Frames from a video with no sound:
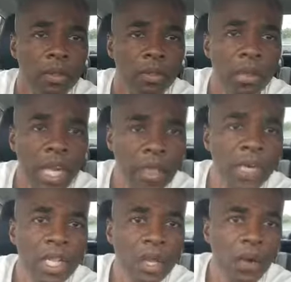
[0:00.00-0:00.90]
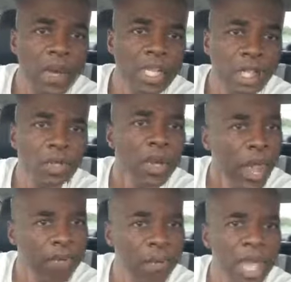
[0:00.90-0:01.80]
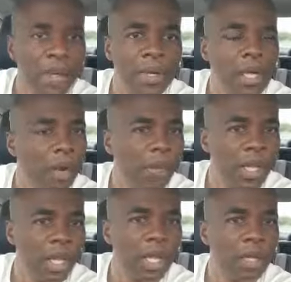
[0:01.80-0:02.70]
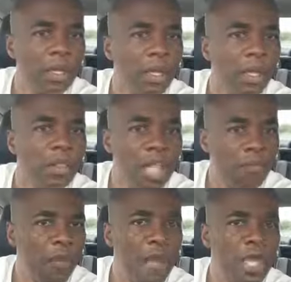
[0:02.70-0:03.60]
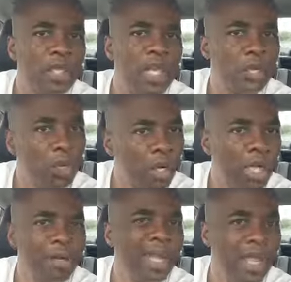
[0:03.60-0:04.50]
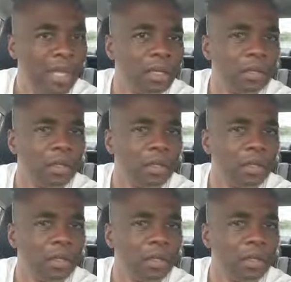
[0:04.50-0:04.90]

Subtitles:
But even in your research, you have to be able to comprehend the information that you're accumulating.